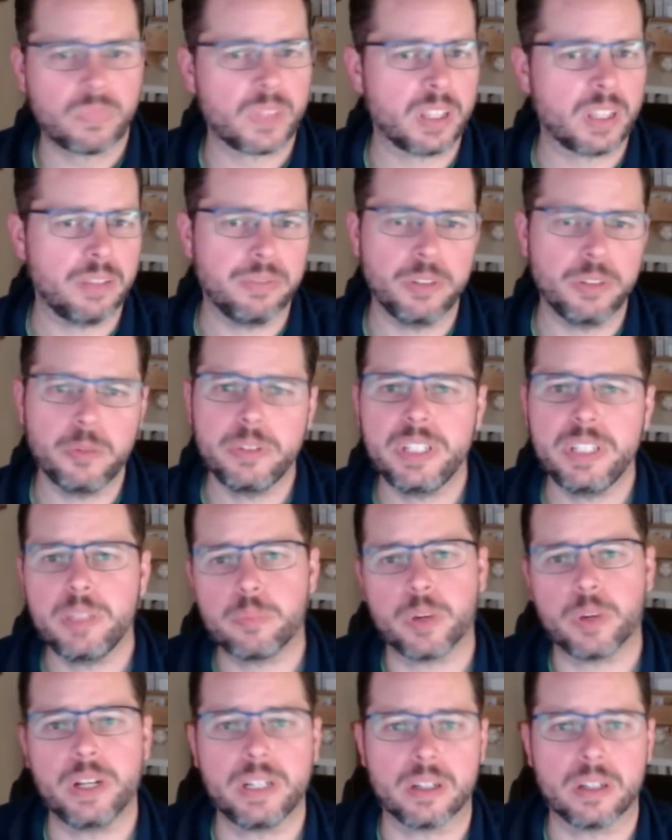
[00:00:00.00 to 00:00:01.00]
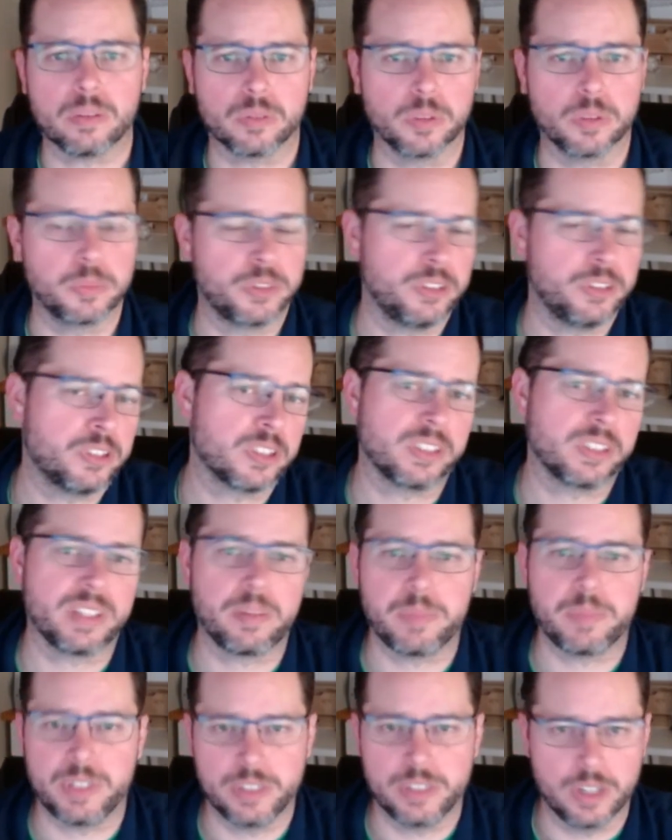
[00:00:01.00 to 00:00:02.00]
If you need breakout rooms, you just
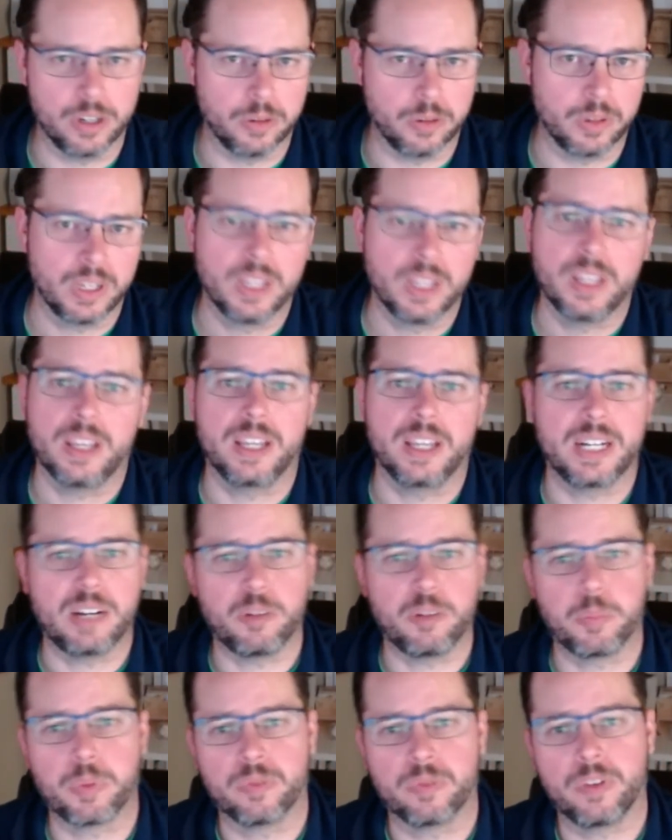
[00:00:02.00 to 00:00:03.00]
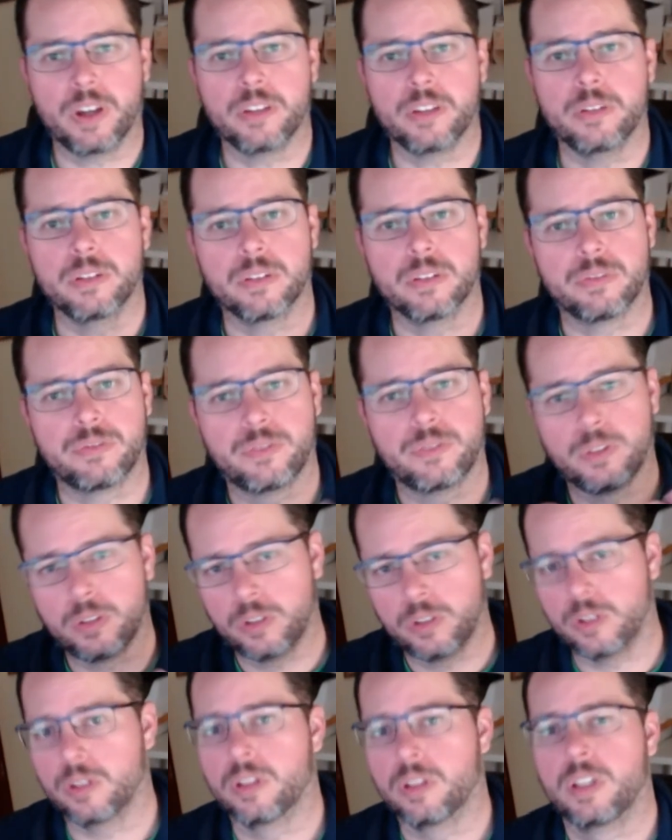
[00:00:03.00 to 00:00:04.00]
let me know, and I will provide you the
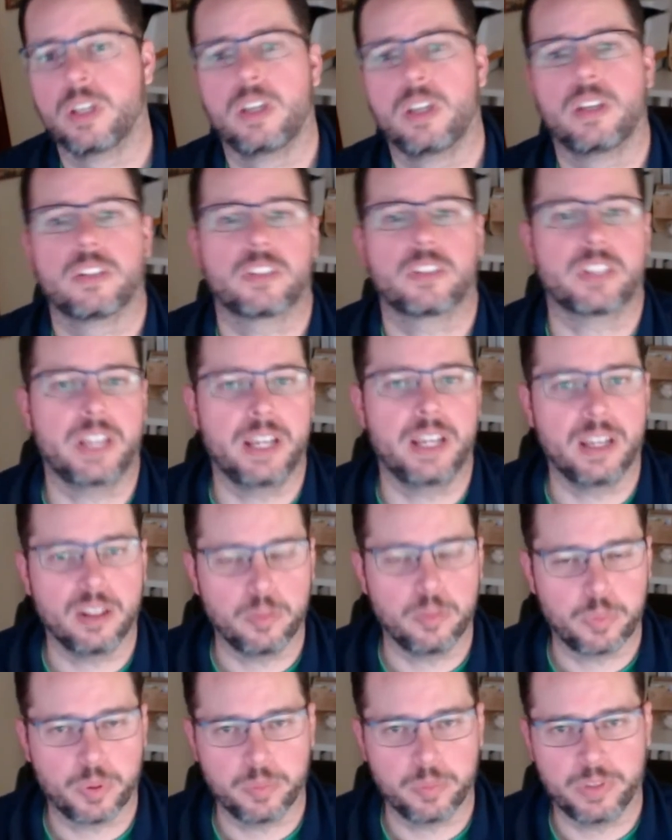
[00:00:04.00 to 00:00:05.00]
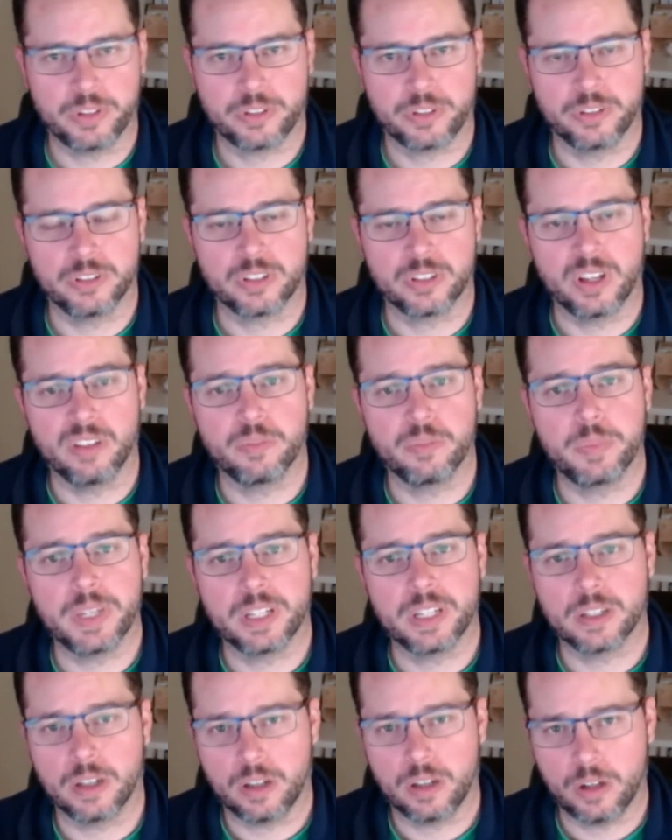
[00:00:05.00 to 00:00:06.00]
full scale permissions of being
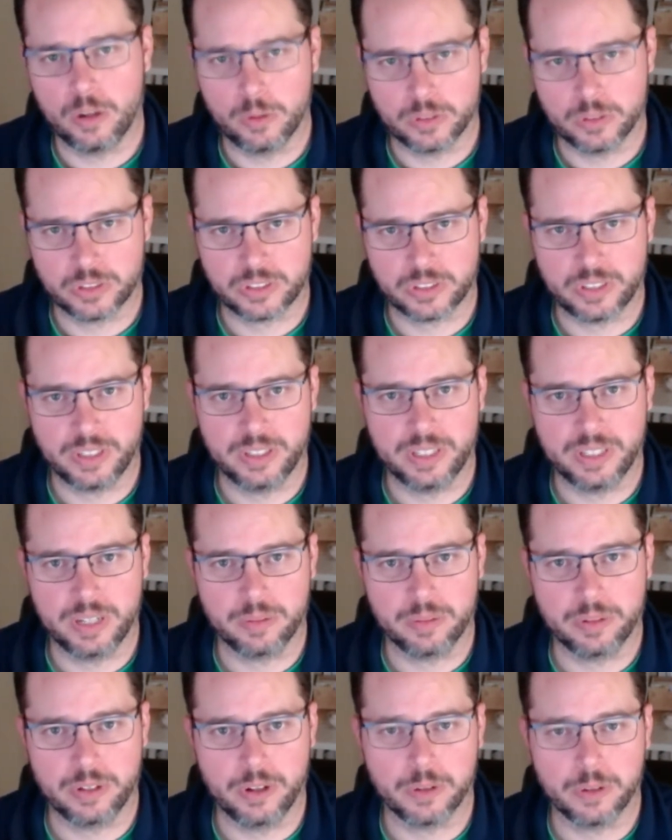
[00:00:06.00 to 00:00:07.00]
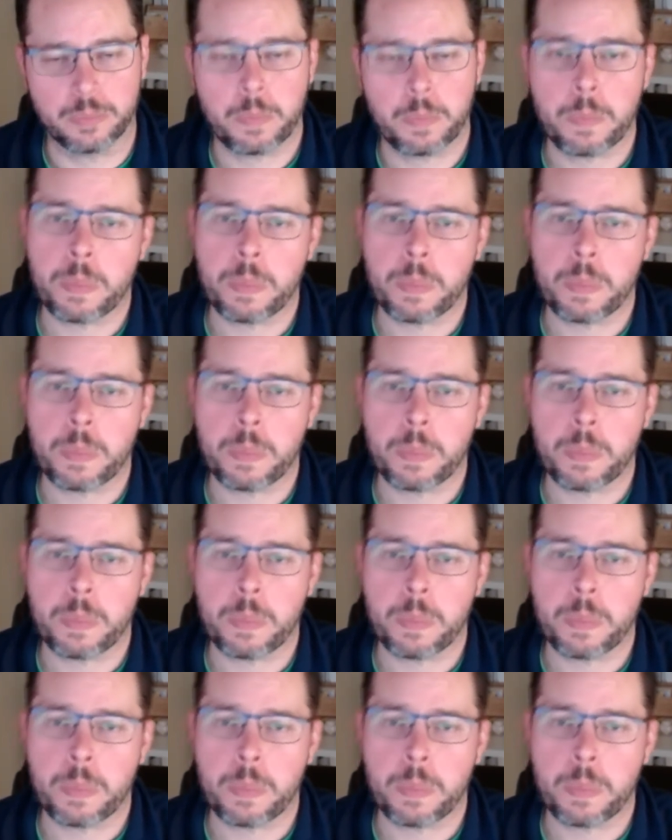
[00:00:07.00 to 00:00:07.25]
a host in that regard.